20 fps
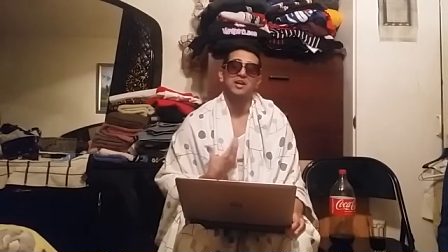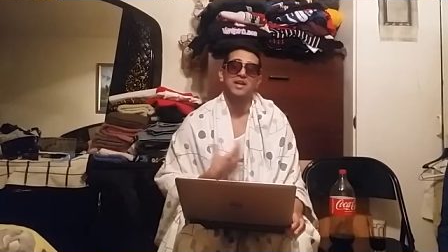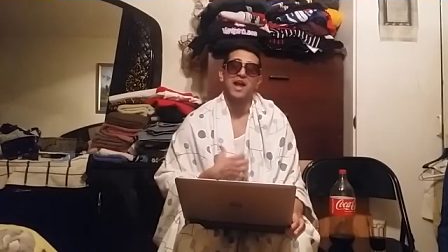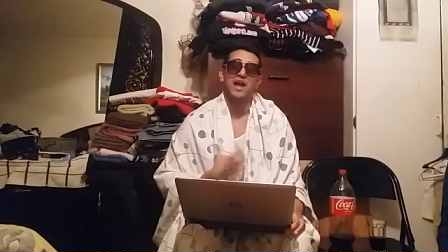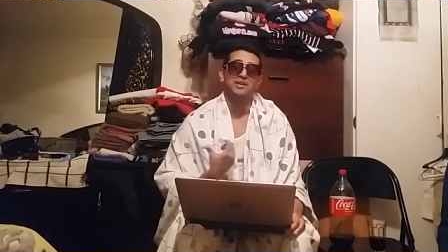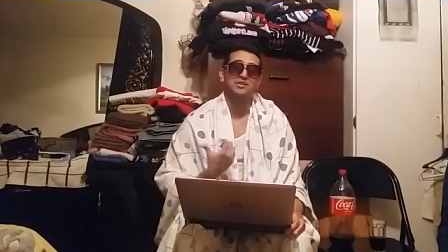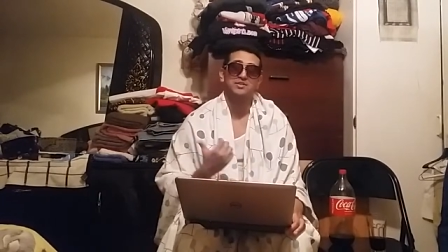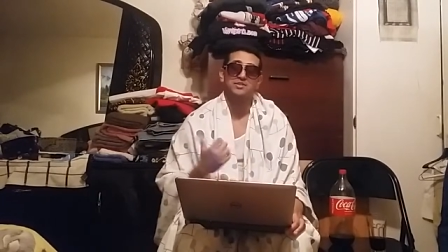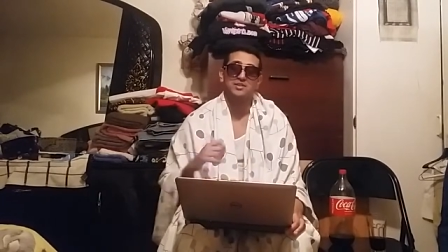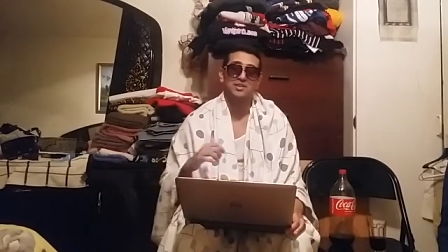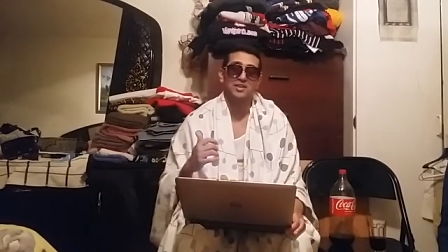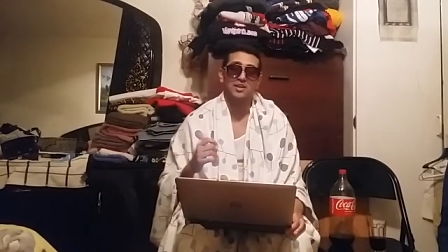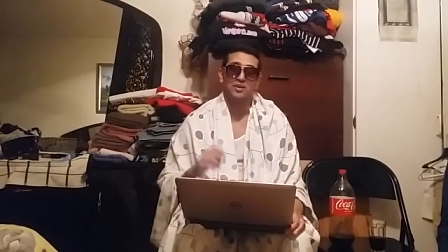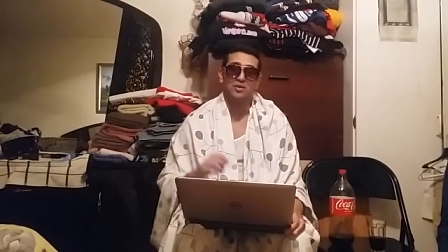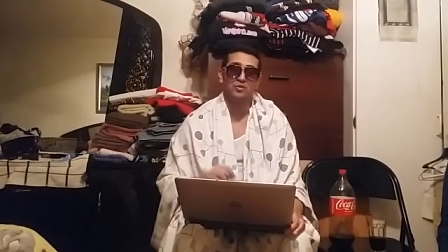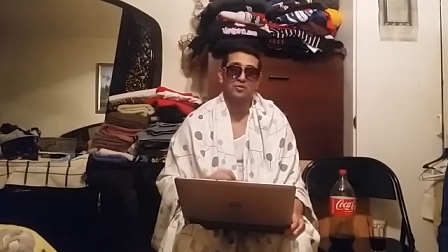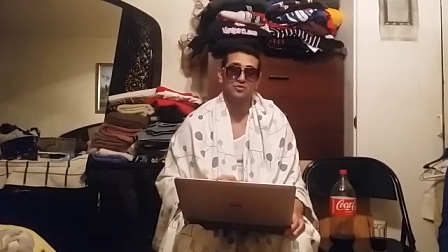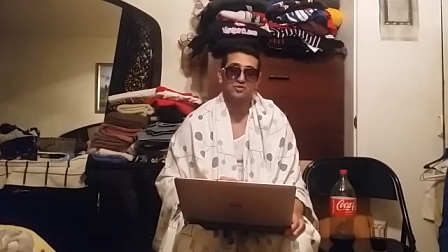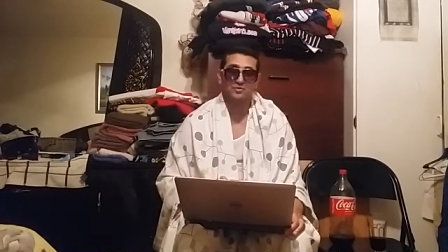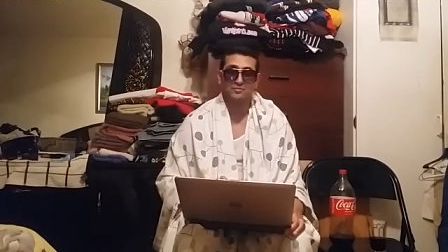catches it and
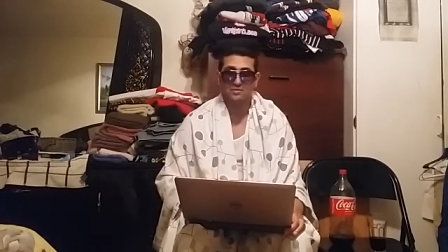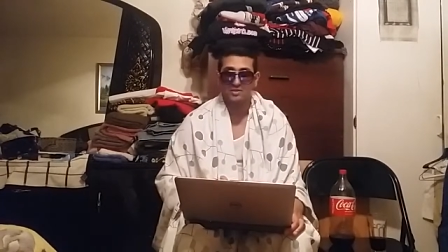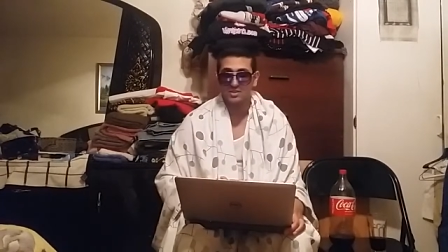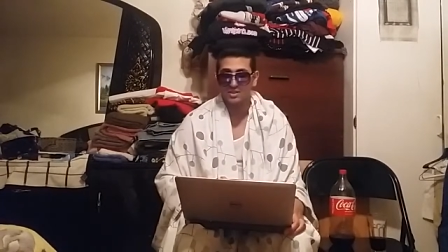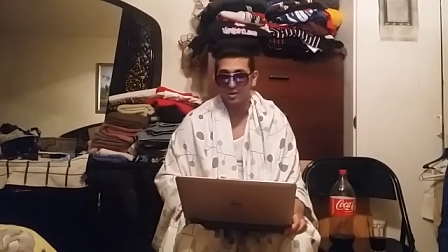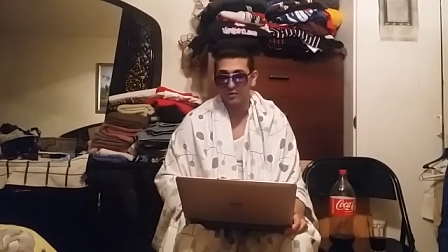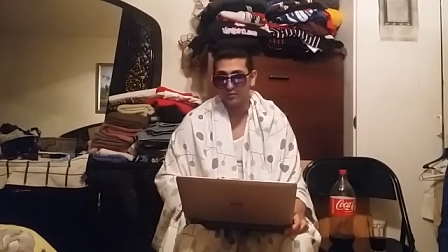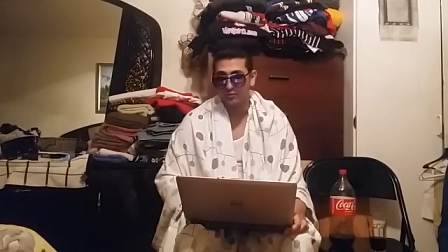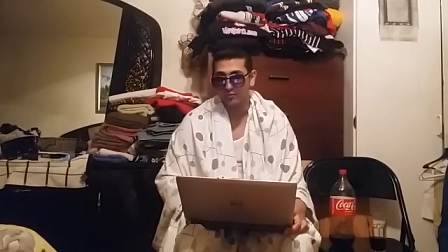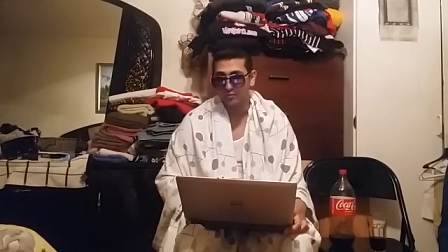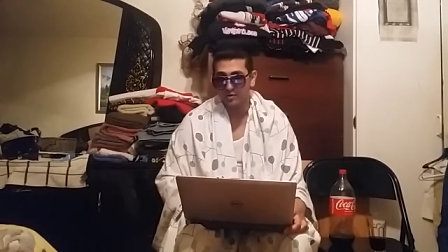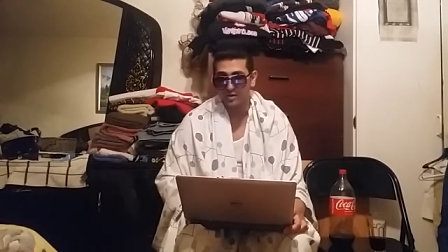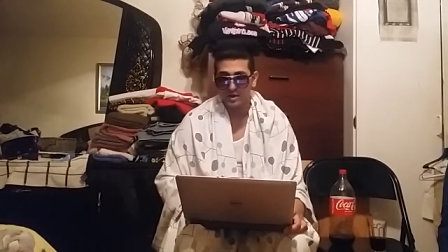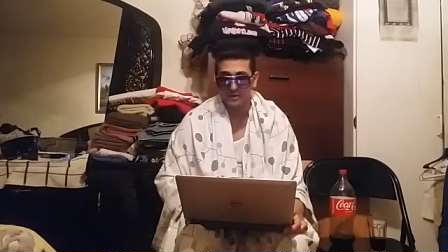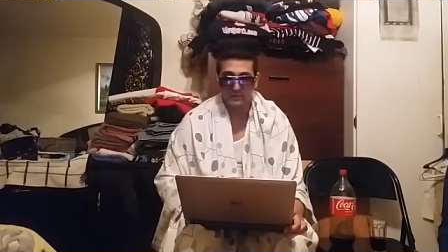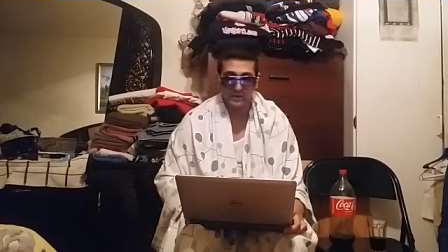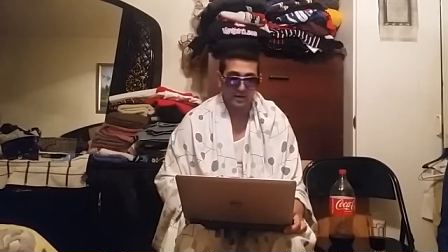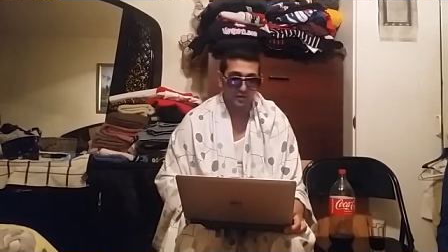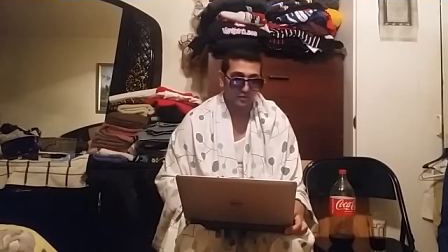hurts himself or whatever.